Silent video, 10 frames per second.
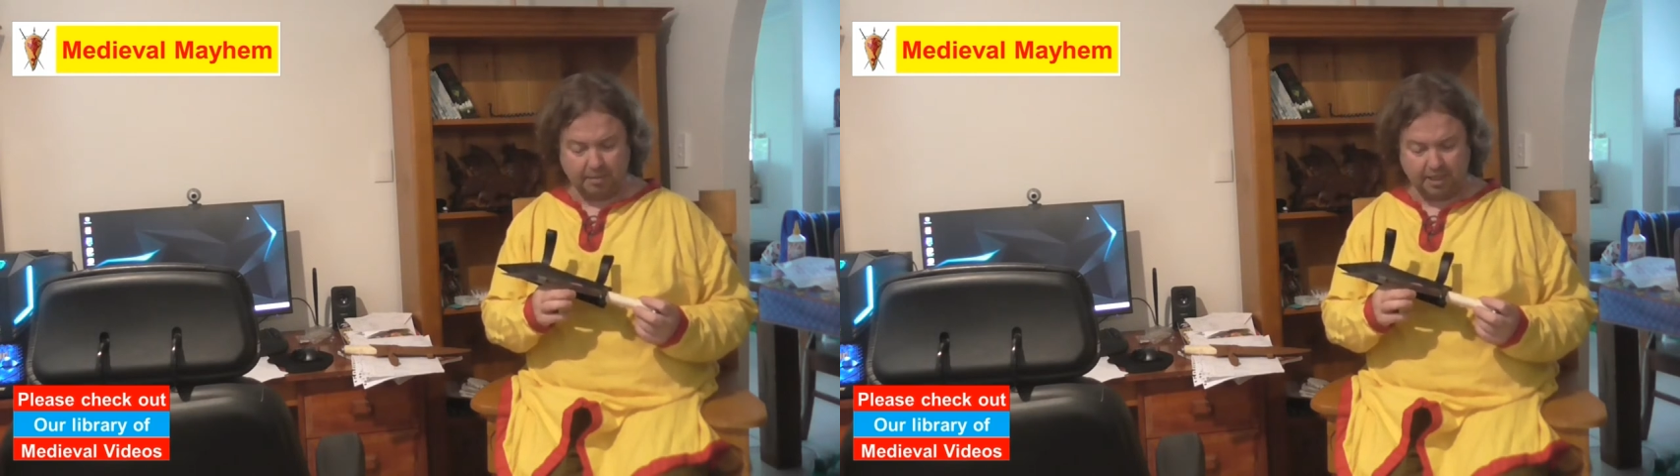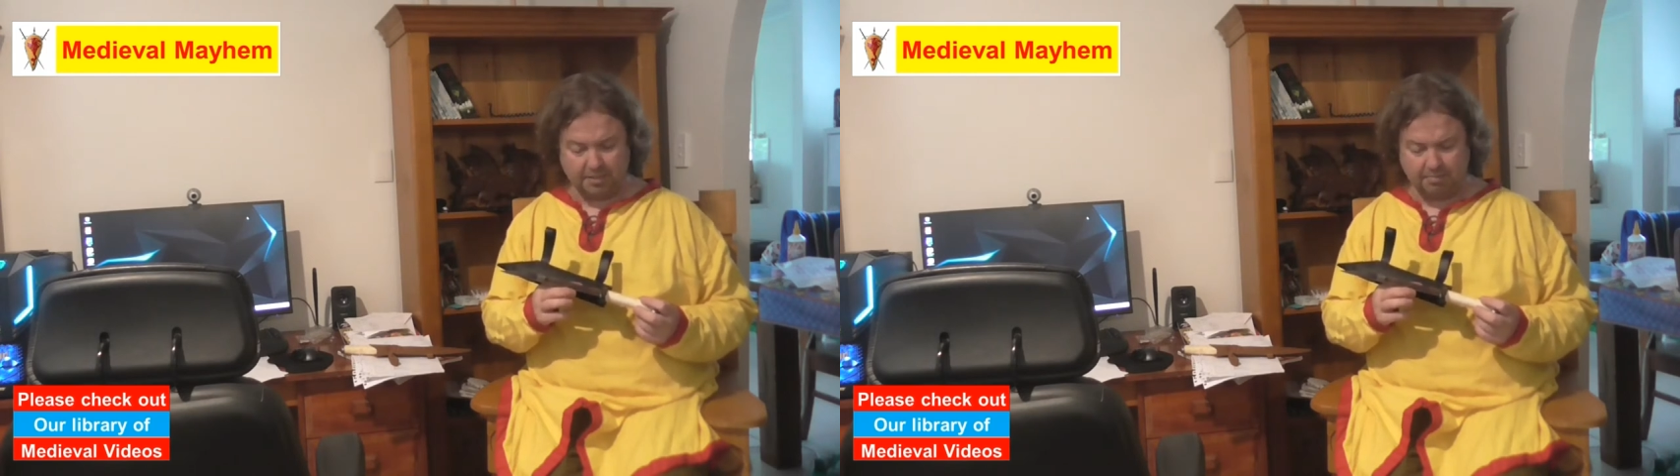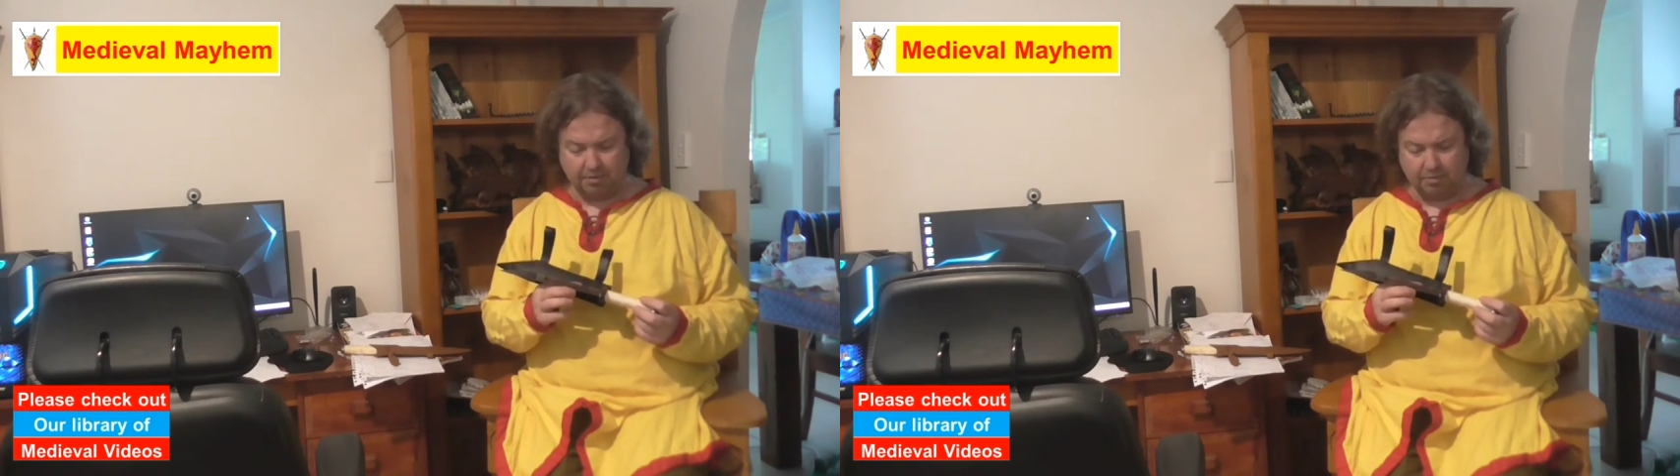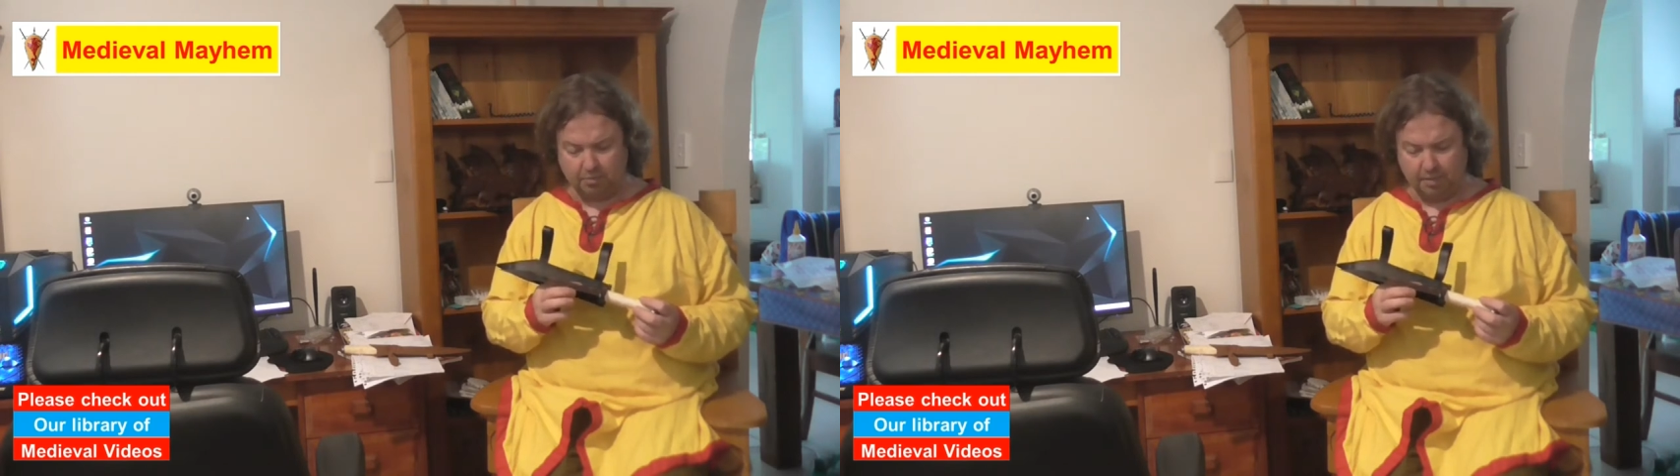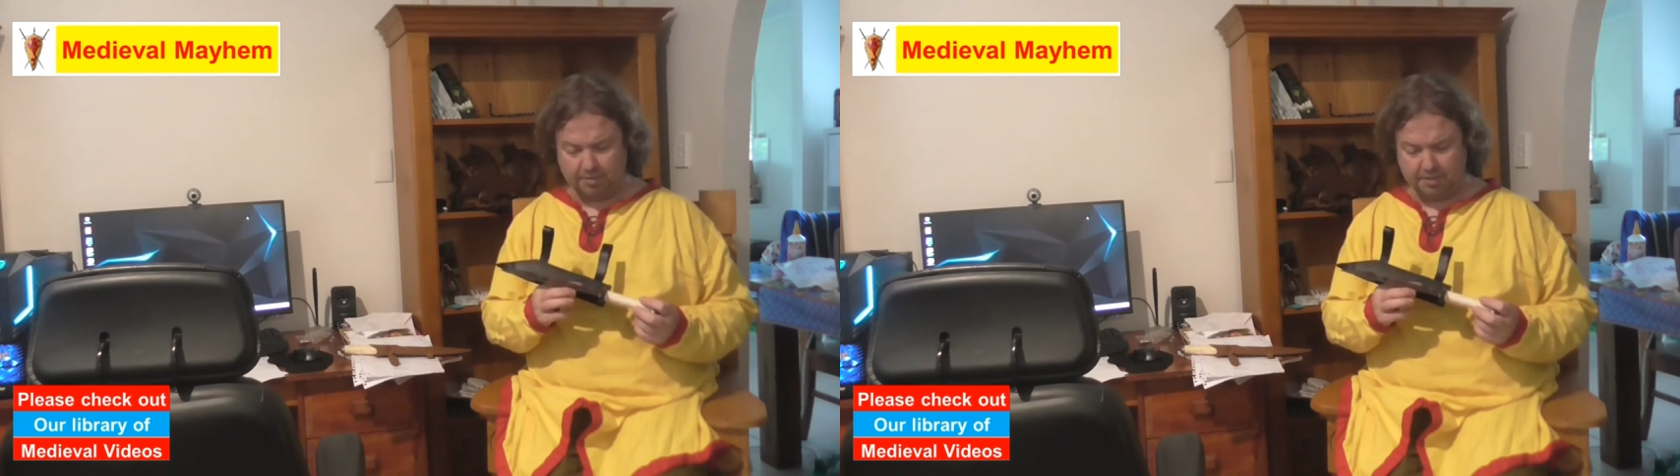blacksmith
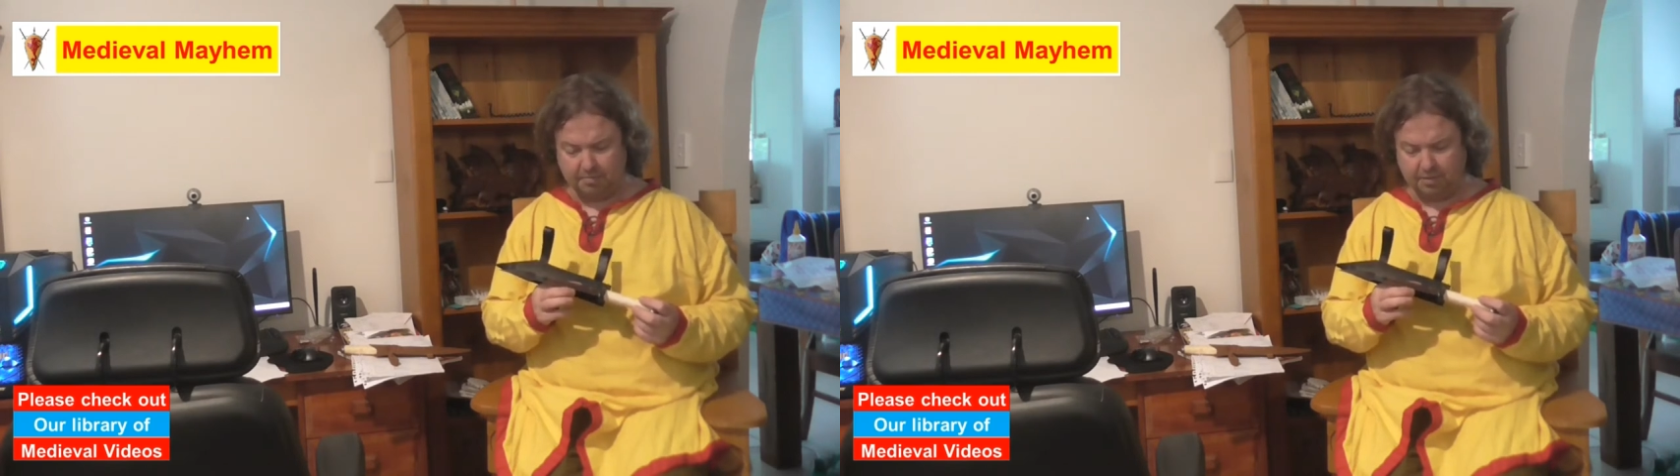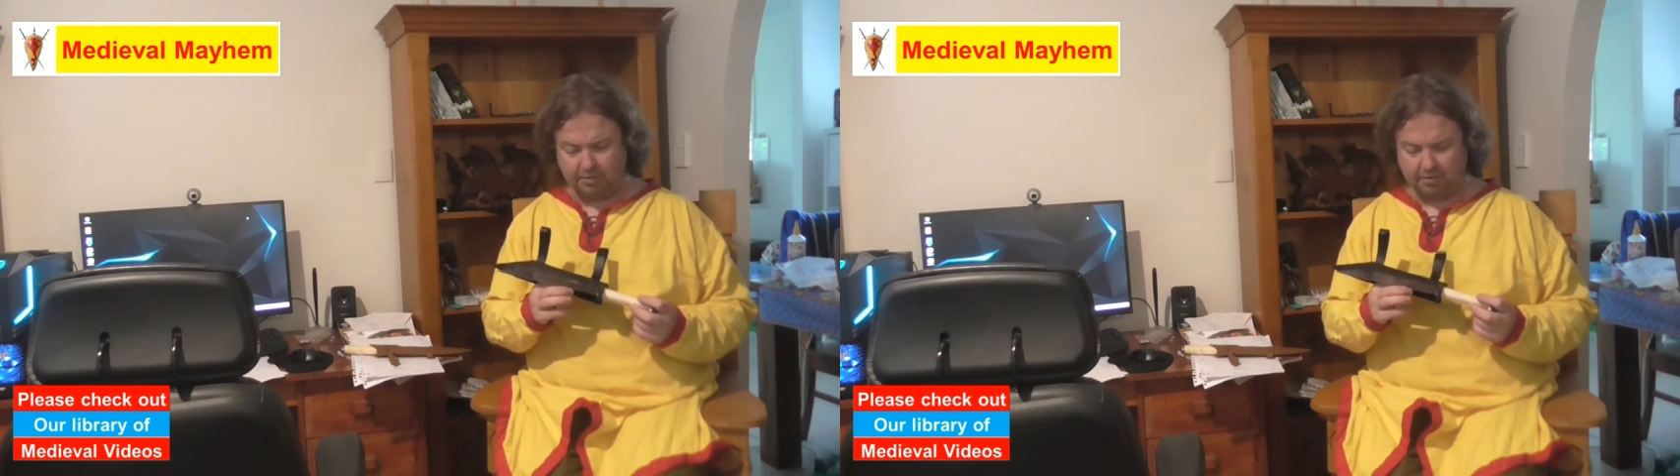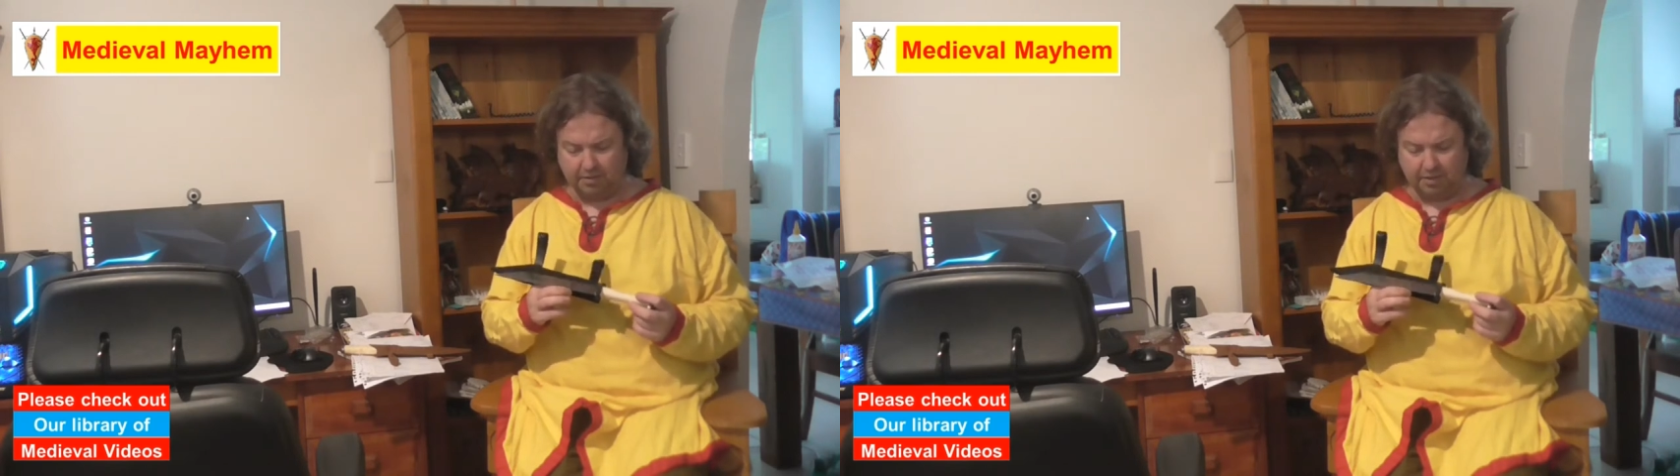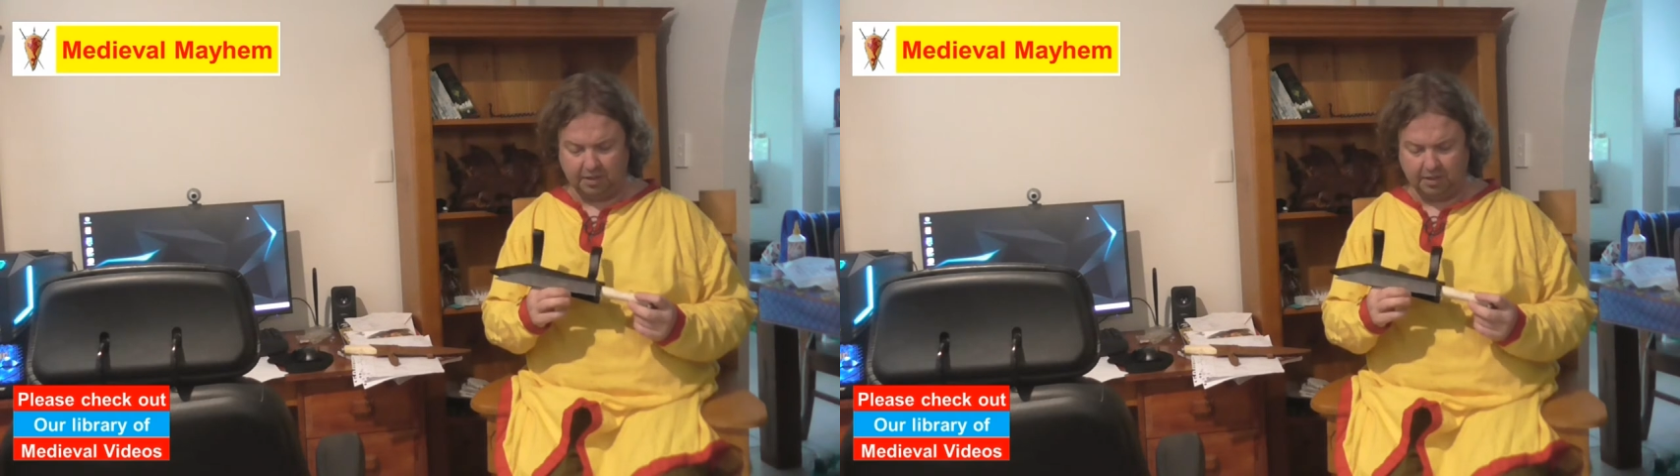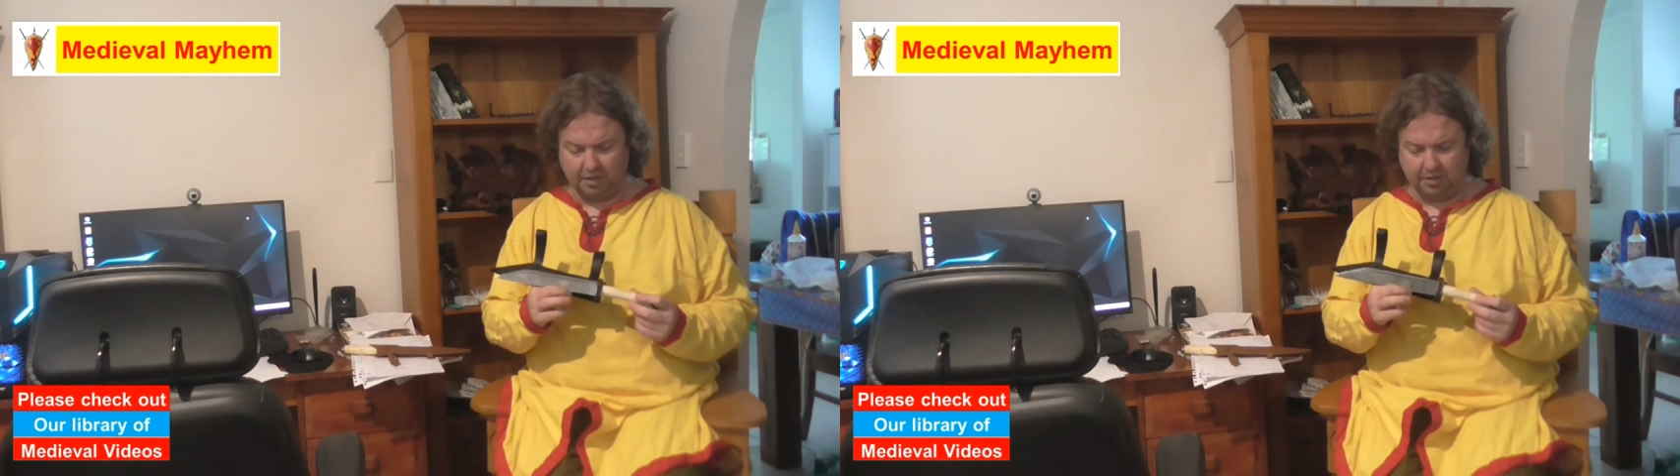or weaponsmith, the